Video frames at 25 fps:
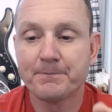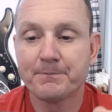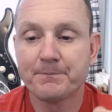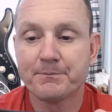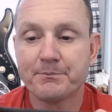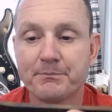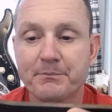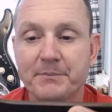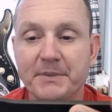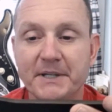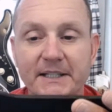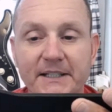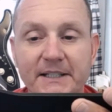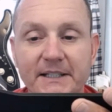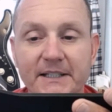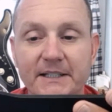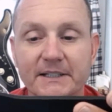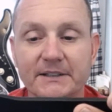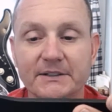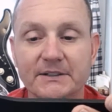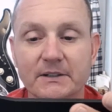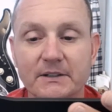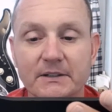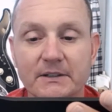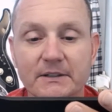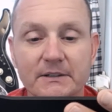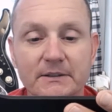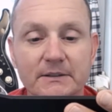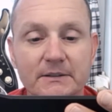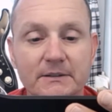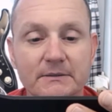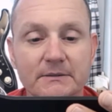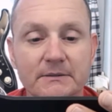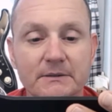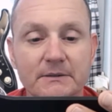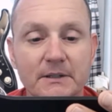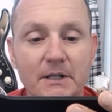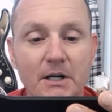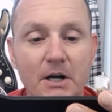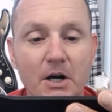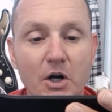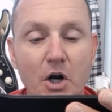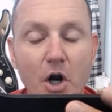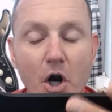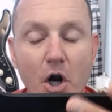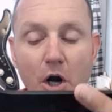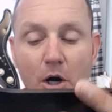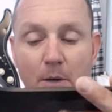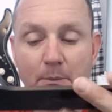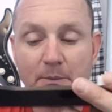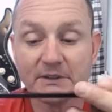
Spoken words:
Being that it's a carbon